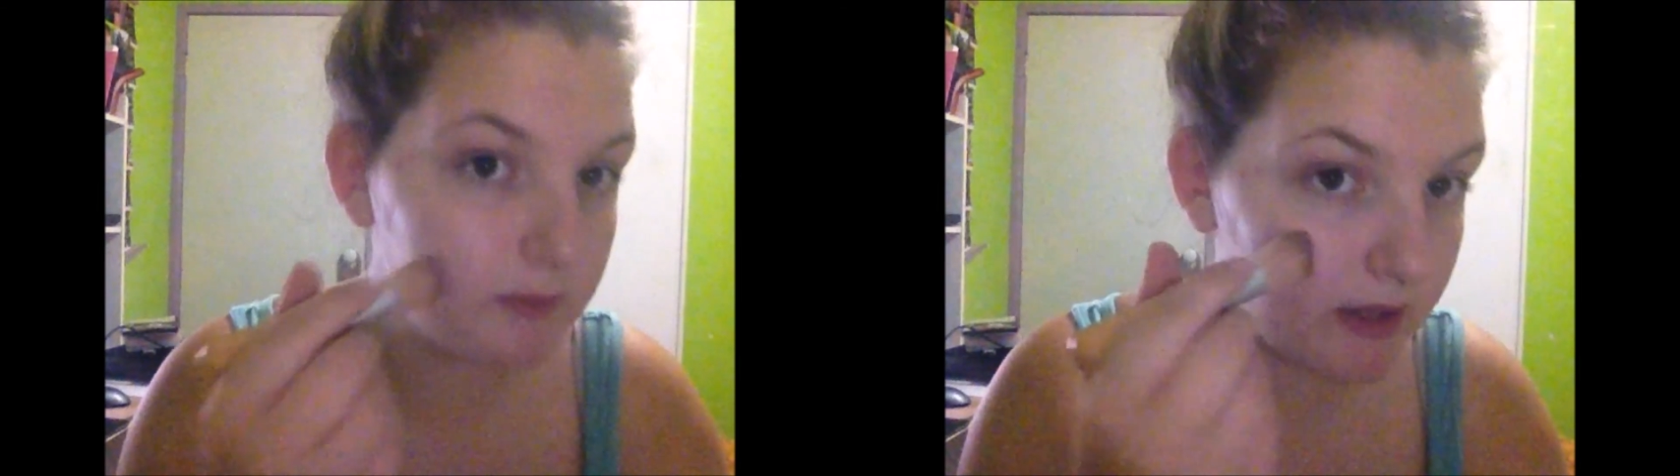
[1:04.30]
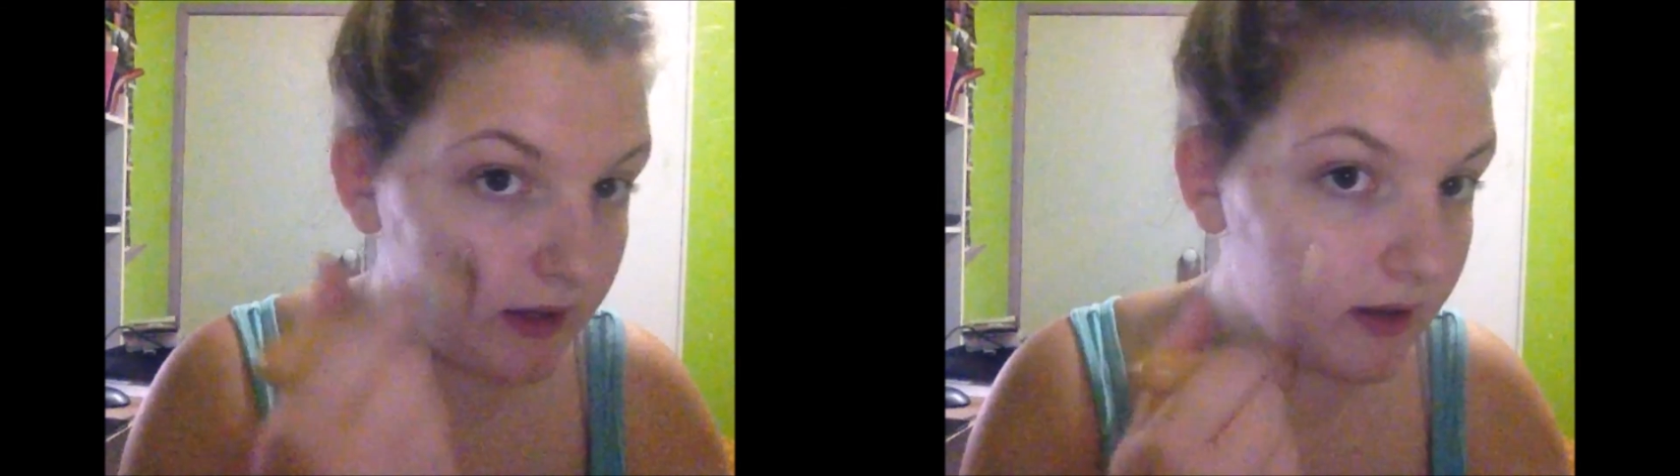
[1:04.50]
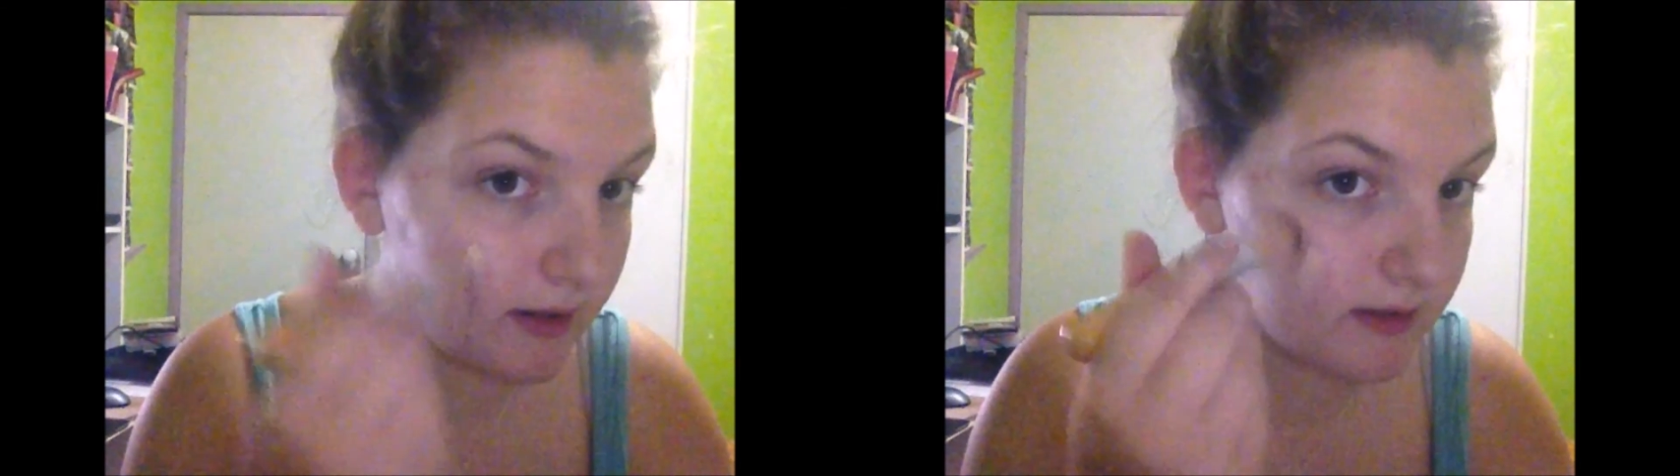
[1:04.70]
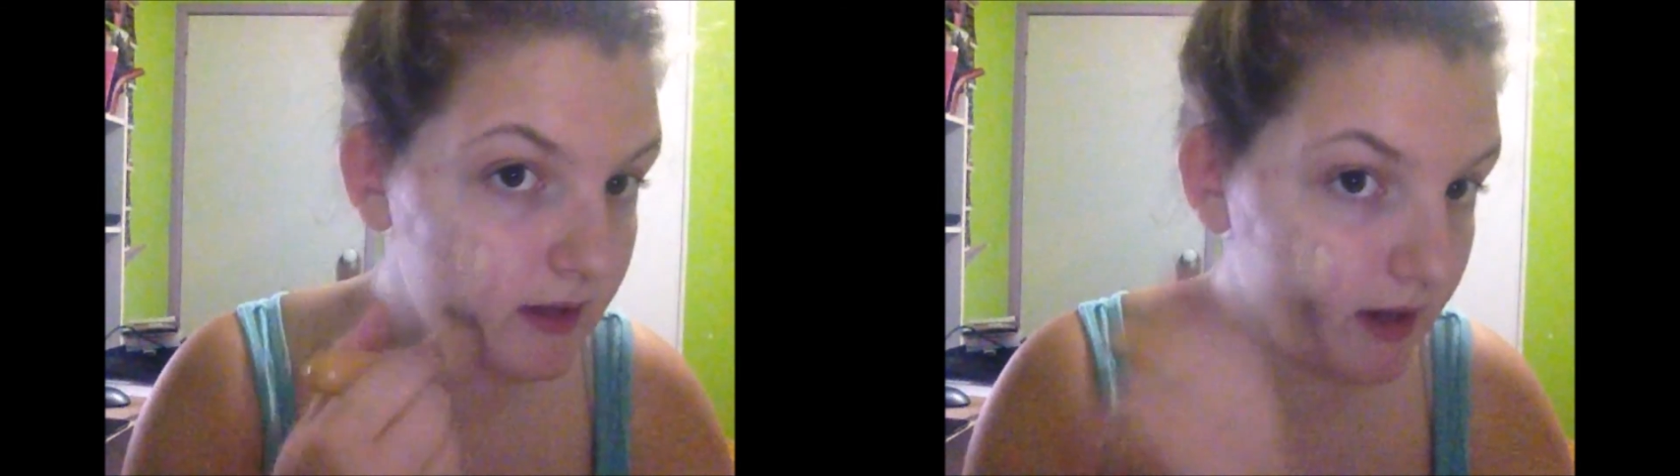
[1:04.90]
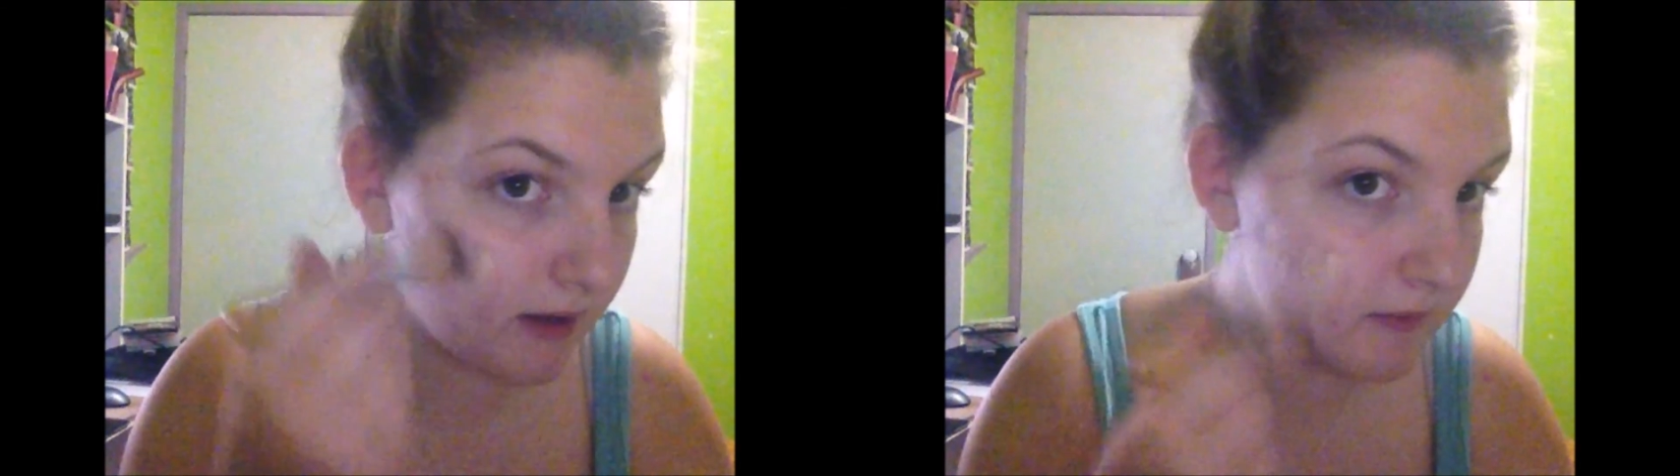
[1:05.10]
bit at a
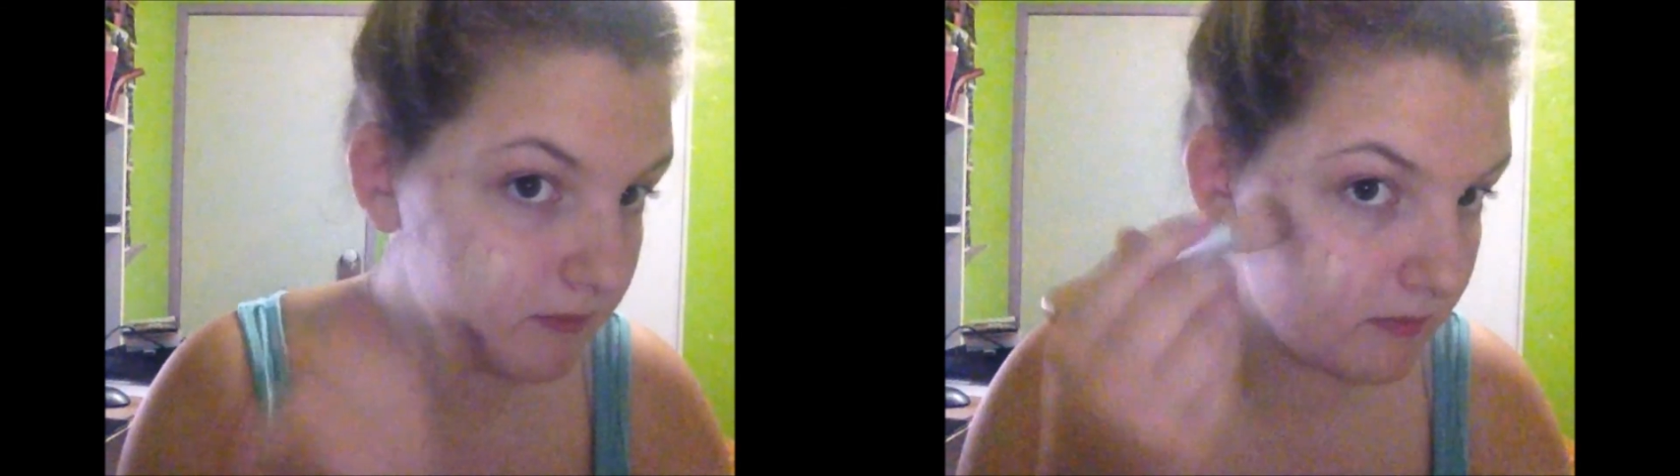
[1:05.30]
time